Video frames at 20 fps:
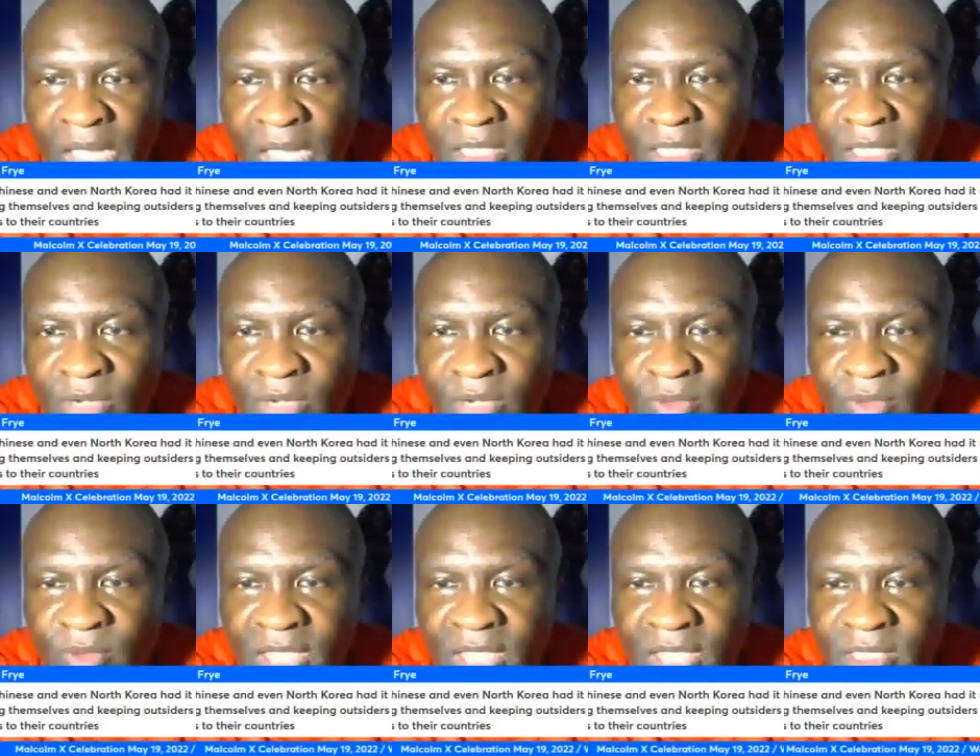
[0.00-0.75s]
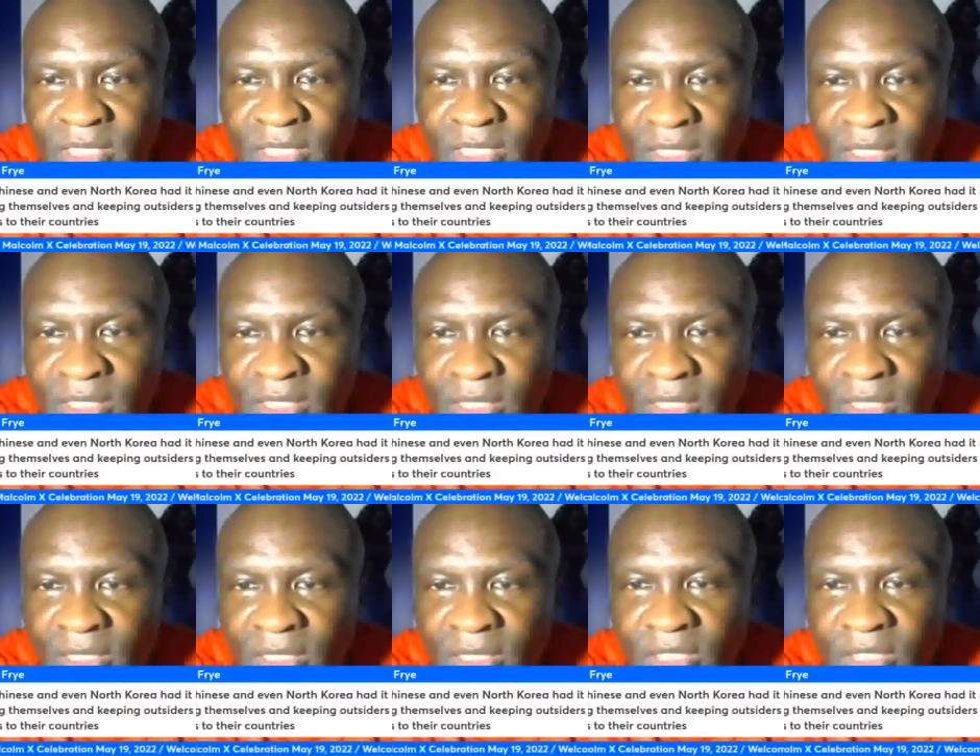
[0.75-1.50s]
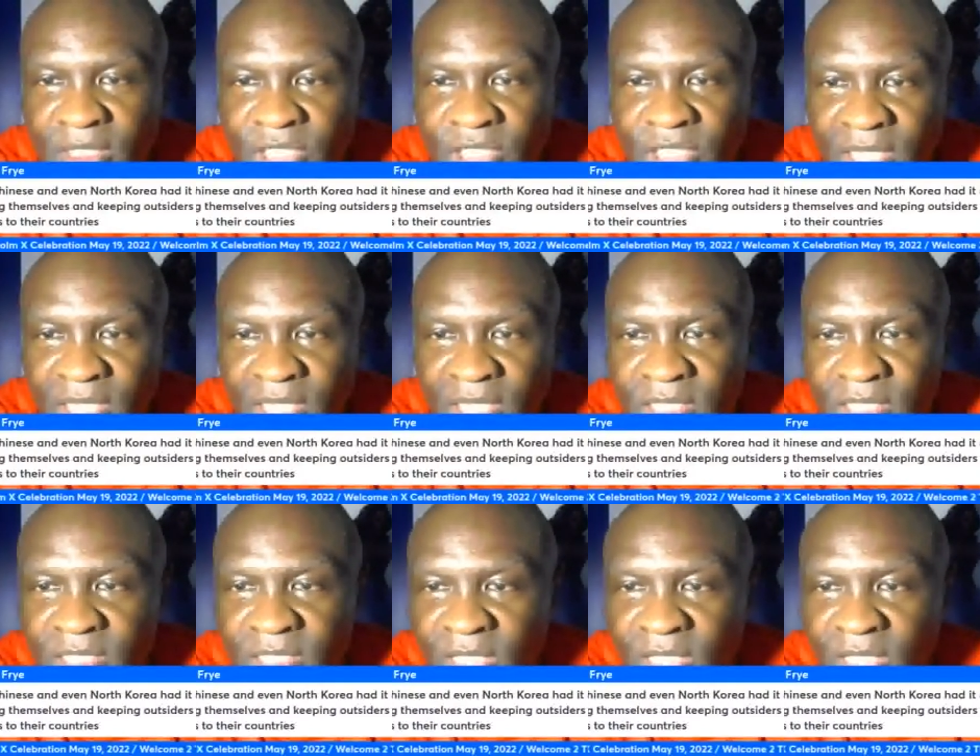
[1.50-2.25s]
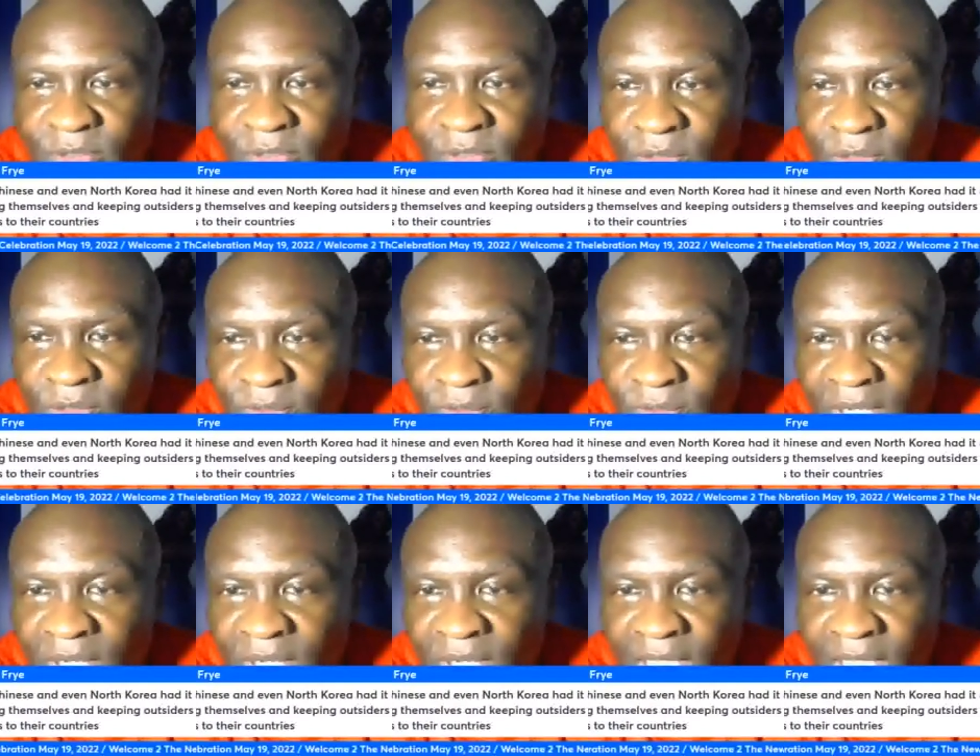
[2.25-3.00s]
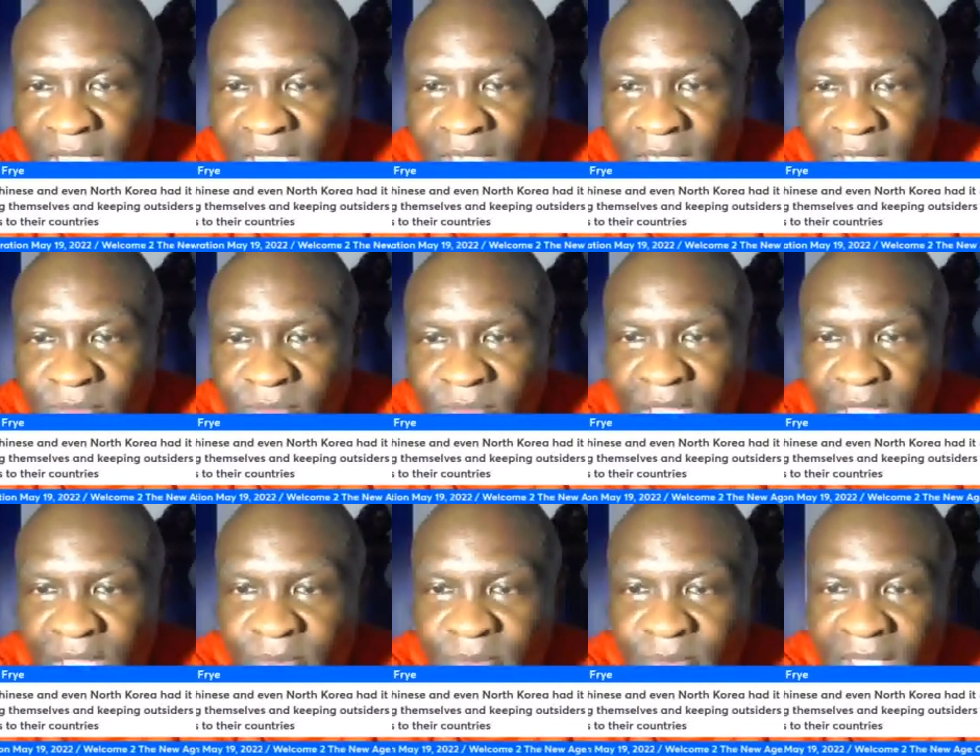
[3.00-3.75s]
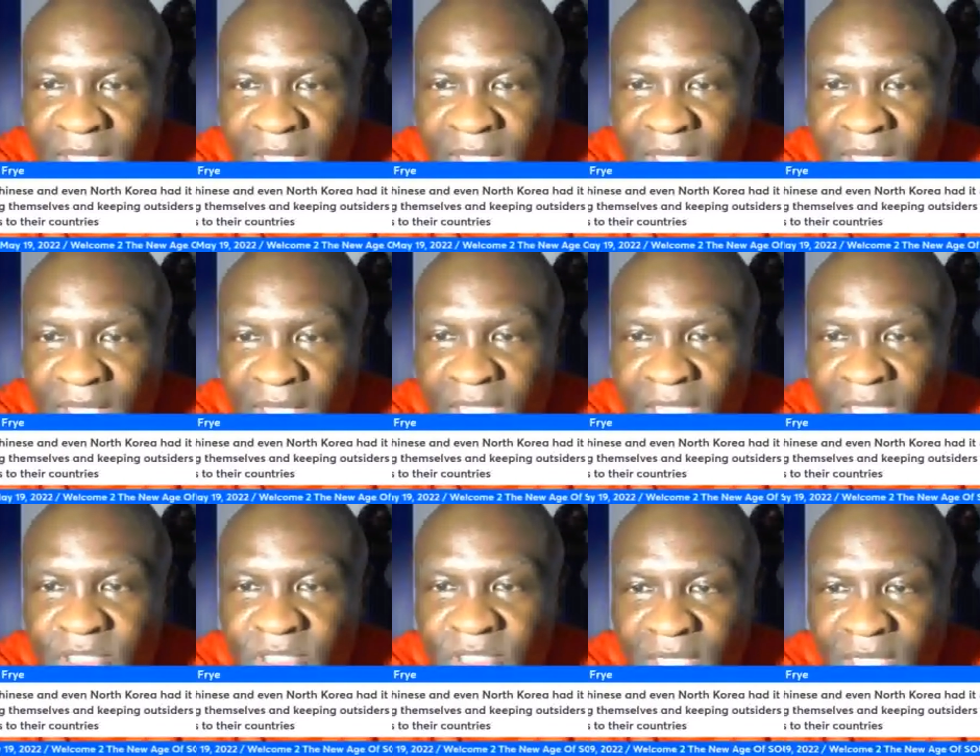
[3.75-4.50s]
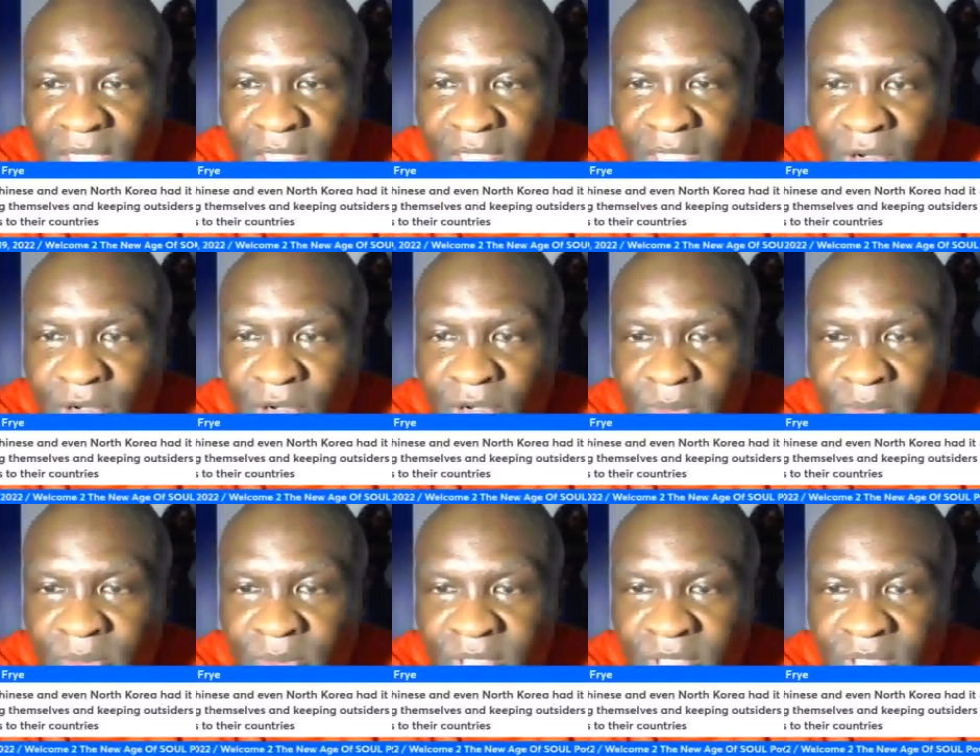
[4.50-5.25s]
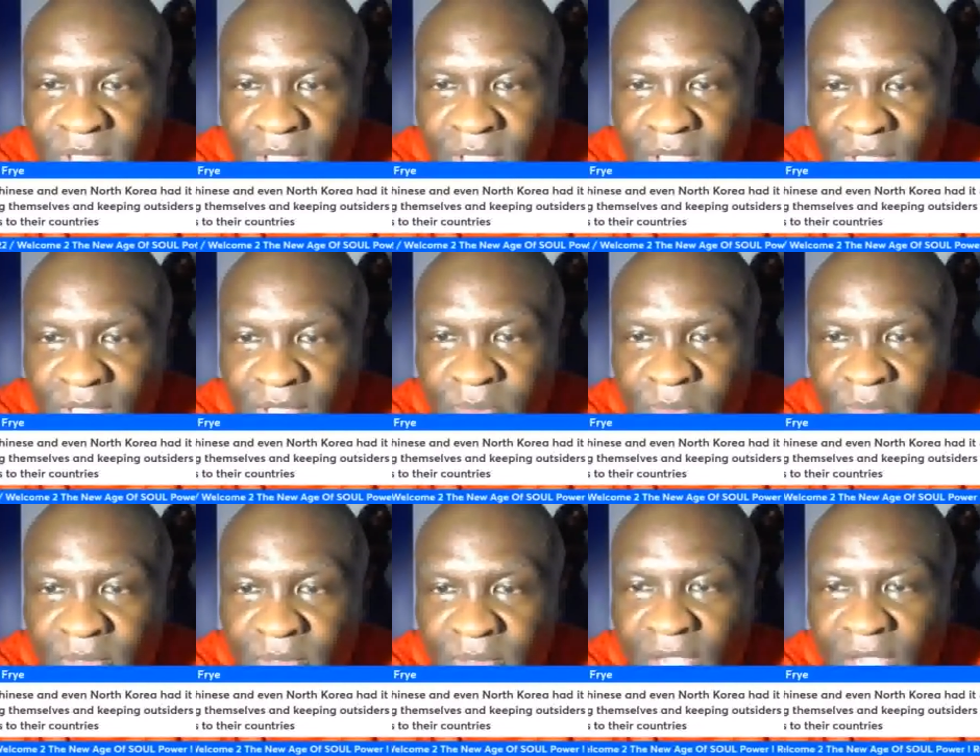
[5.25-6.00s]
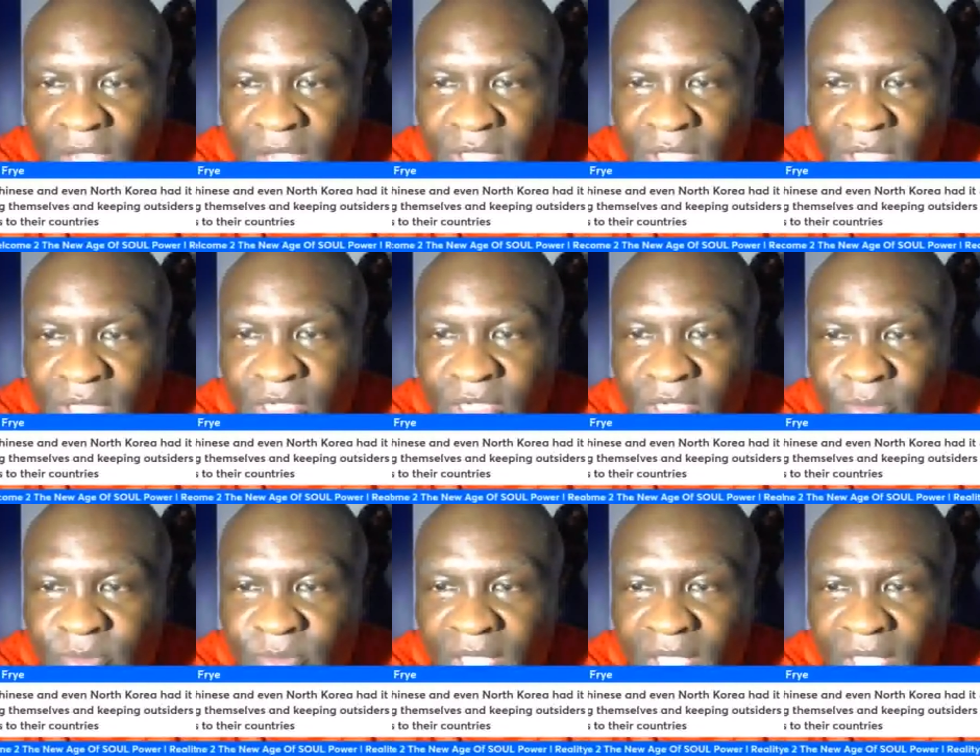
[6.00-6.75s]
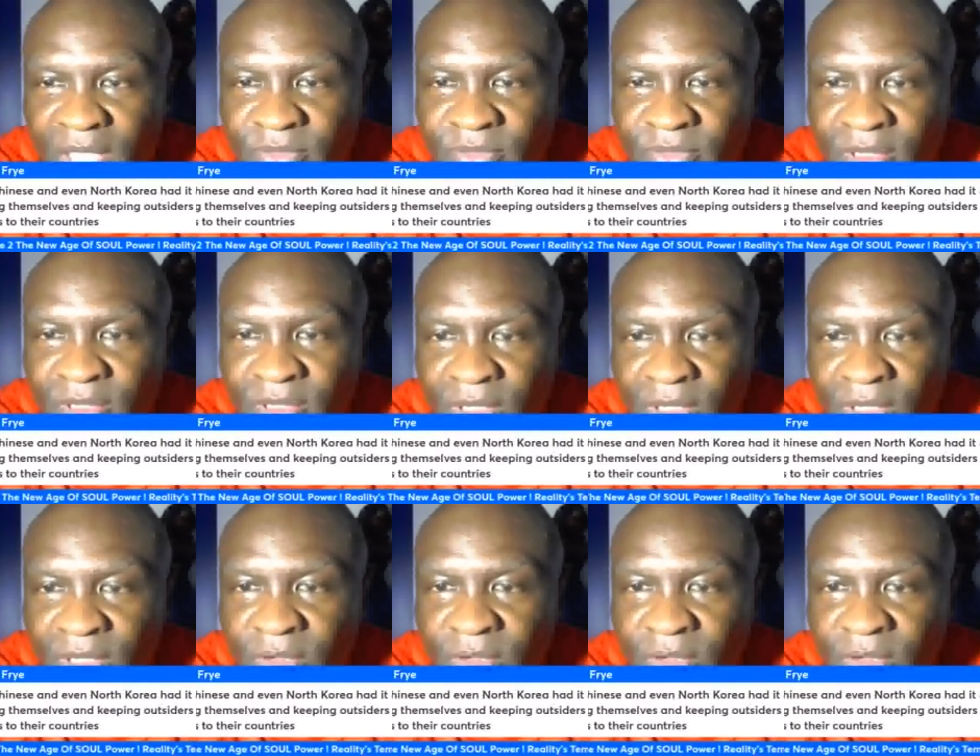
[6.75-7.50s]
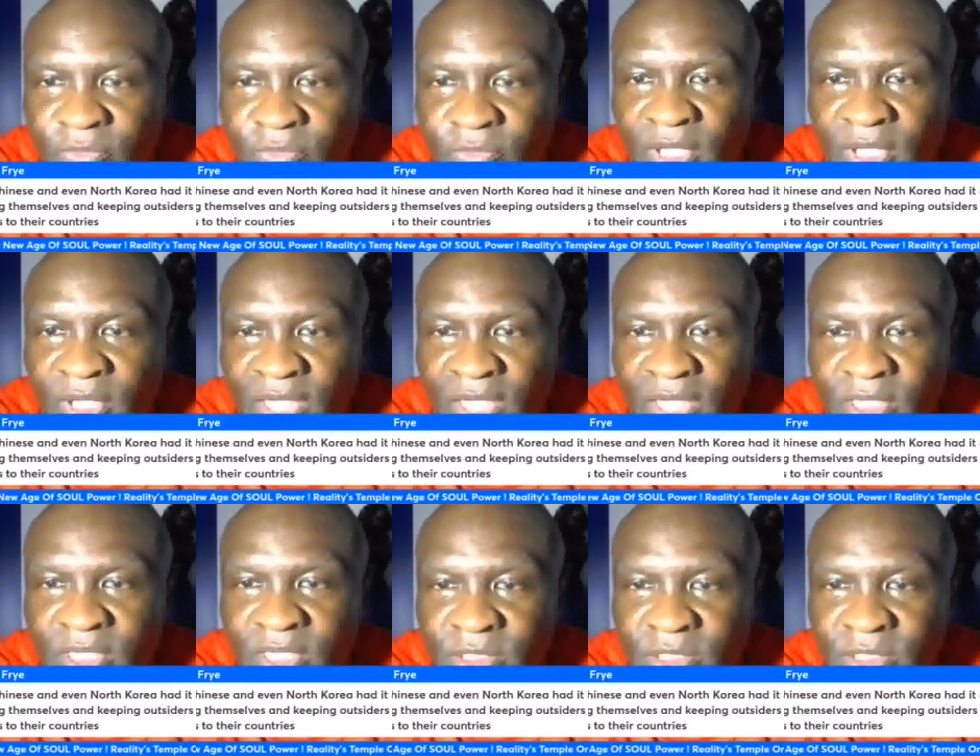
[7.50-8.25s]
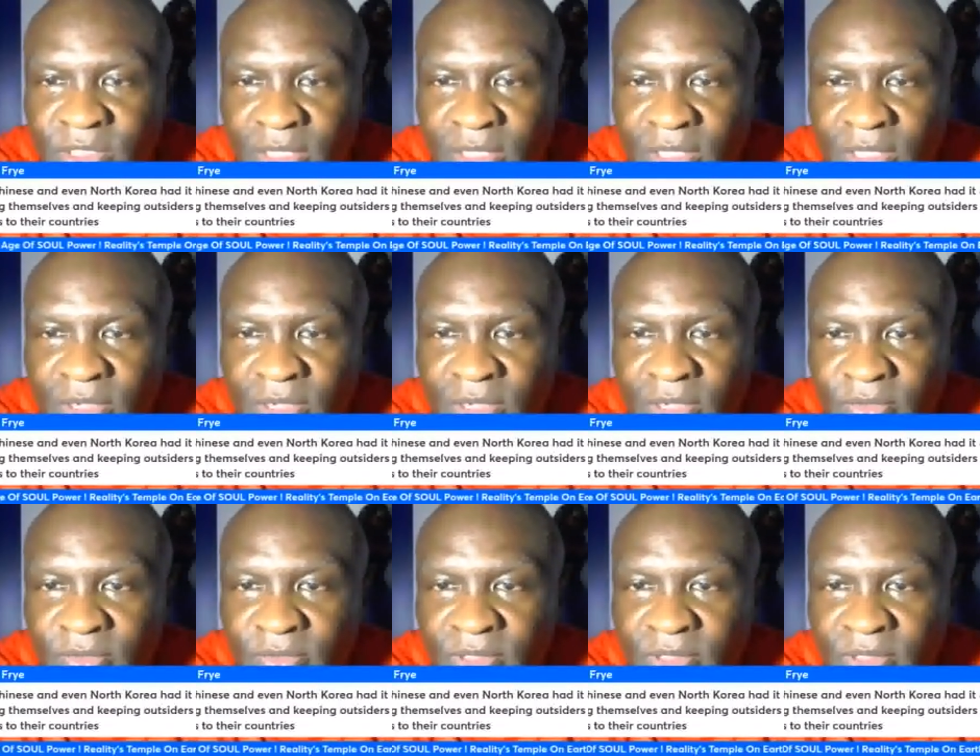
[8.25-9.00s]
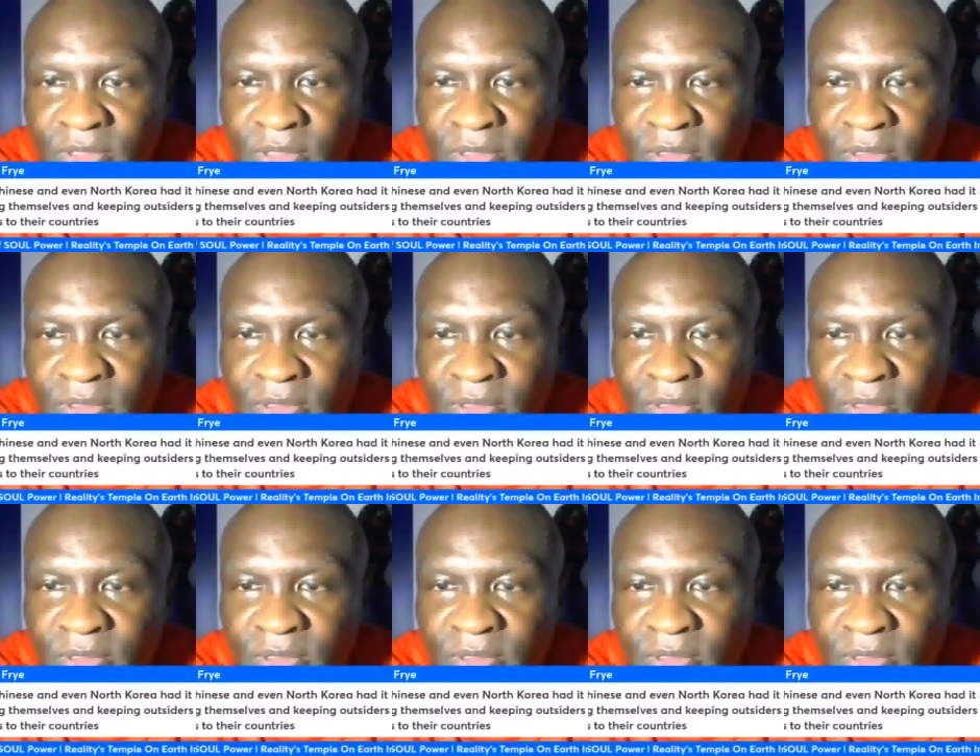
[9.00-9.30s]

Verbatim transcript: And then Razzie, the Chinese and even North Korea had it right by isolating, arming themselves, and keeping outsiders from having free access to their countries.